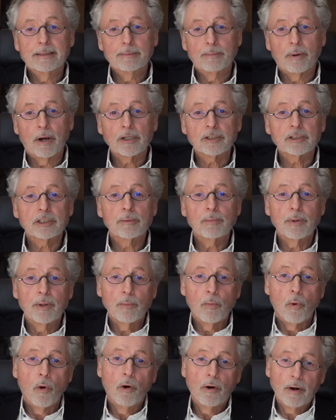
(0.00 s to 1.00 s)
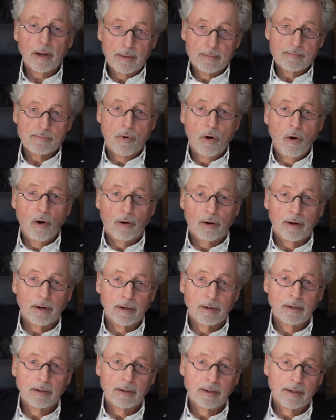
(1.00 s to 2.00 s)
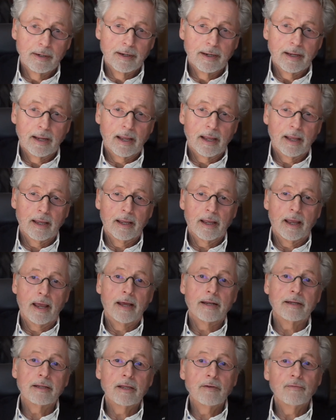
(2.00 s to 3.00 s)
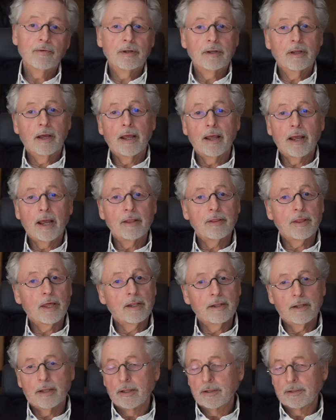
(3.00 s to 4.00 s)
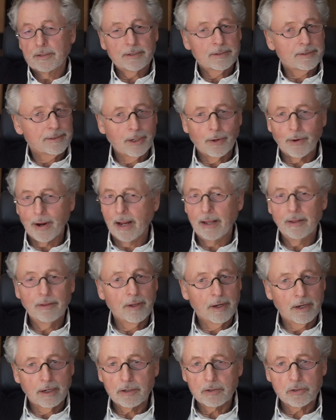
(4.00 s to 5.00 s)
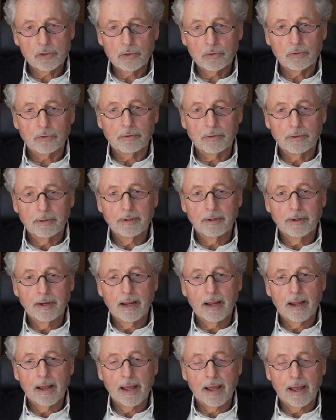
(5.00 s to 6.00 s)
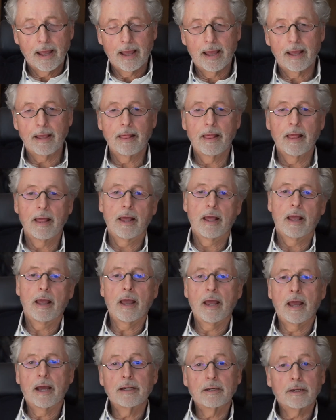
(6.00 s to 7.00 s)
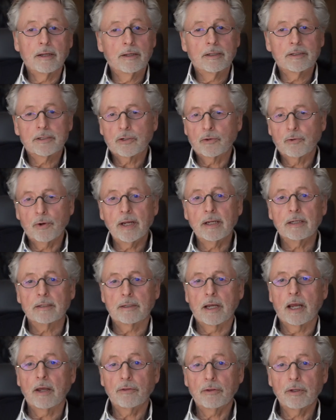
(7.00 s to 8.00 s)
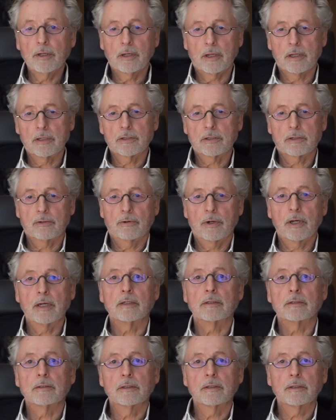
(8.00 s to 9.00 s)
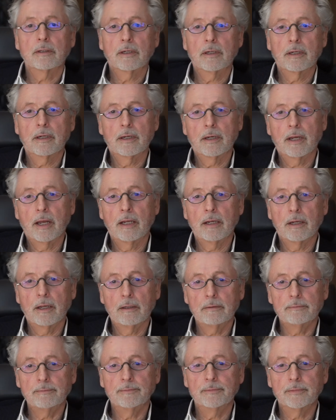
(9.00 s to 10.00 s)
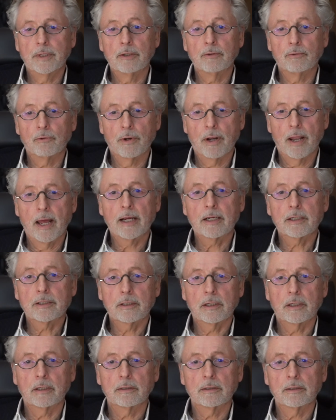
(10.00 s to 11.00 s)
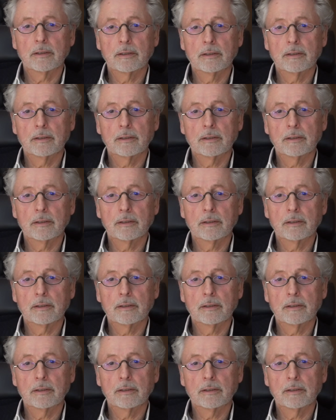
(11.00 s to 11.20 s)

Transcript: possible more and more. And that is no end there too. And it's great. I think it's great and relaxing